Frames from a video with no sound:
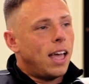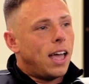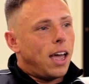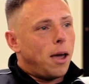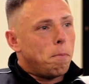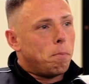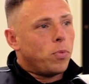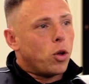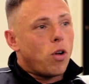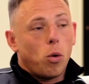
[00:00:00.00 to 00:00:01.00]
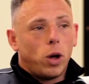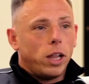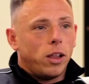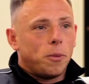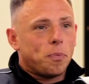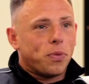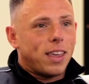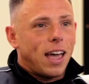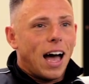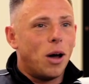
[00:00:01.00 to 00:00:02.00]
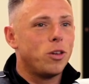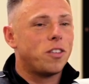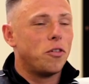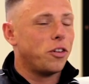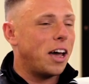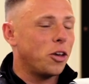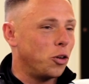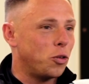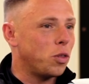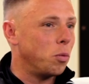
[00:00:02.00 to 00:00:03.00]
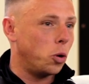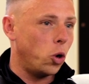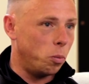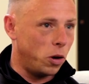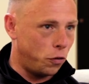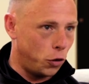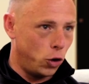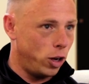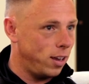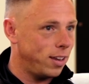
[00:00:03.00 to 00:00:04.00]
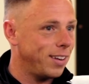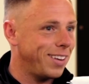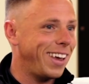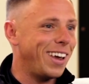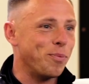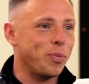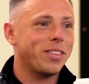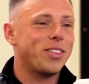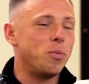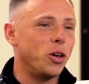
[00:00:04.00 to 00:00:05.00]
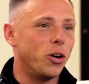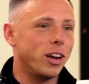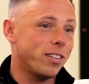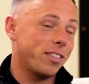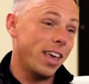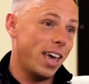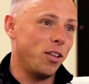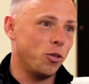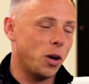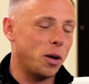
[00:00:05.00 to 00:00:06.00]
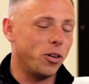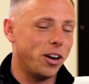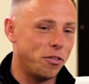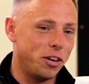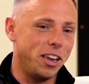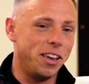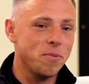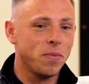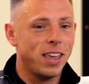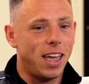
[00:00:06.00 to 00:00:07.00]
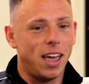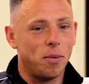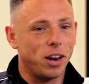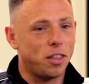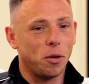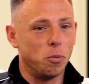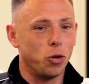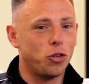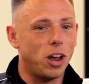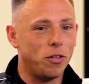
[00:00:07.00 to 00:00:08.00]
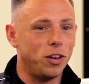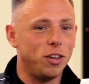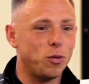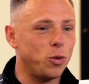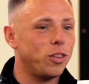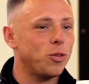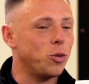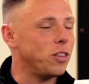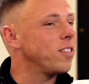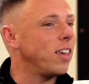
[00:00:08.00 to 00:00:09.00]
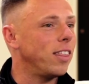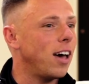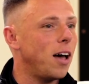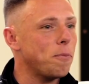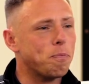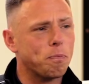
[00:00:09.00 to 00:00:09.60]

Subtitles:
Well, I was never that good with the ball at my foot, to be honest, hence why I'm a referee. And I think most referees would say that.